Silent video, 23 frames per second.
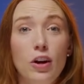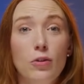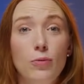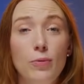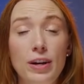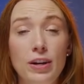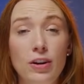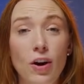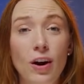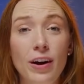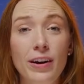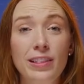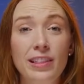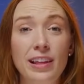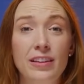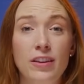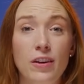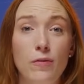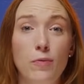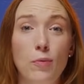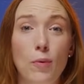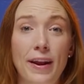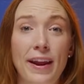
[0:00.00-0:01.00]

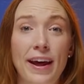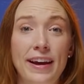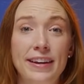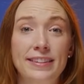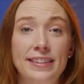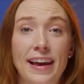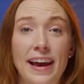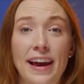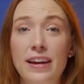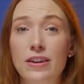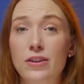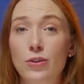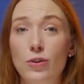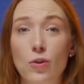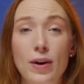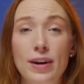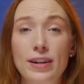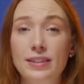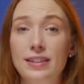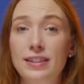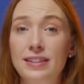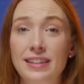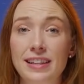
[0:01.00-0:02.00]
regardless of what I say, you're
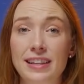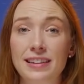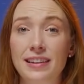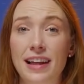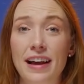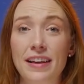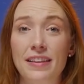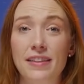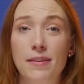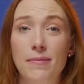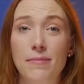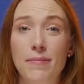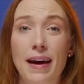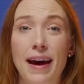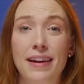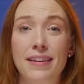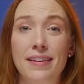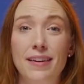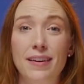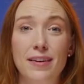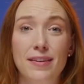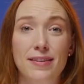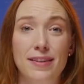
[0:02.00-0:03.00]
going to see less
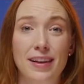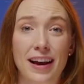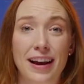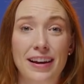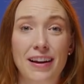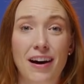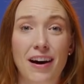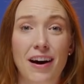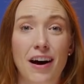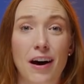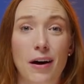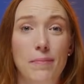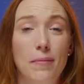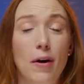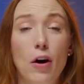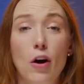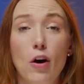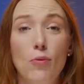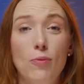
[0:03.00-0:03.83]
men sign up.